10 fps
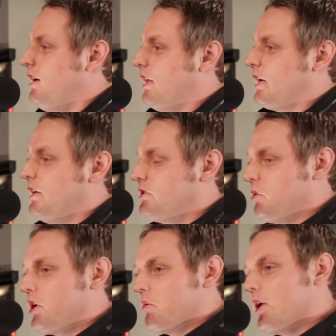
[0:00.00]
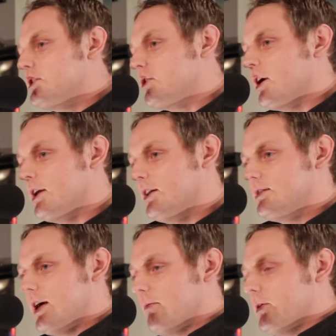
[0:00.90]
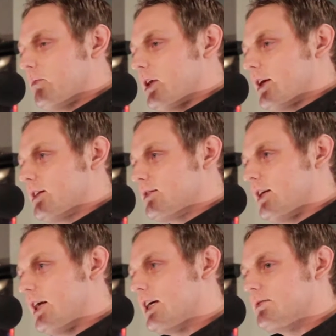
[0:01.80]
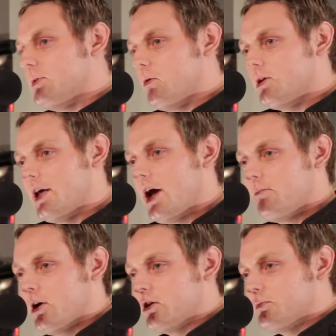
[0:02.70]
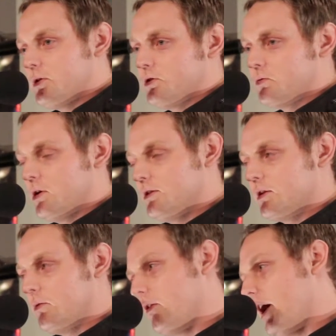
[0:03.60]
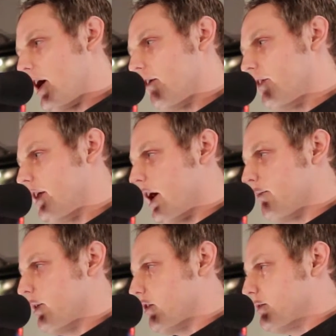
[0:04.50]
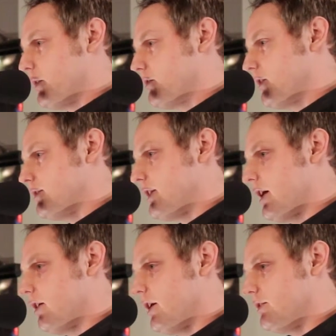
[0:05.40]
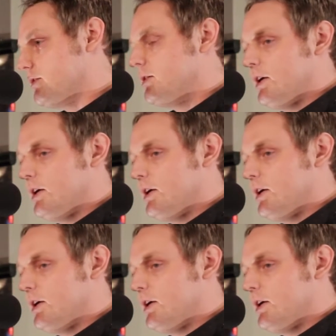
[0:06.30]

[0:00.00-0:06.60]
used to work in a restaurant, and this happened to me. Like, this lady asked me what the happy hour specials were. I was like, we don't have any happy hour specials on Saturdays.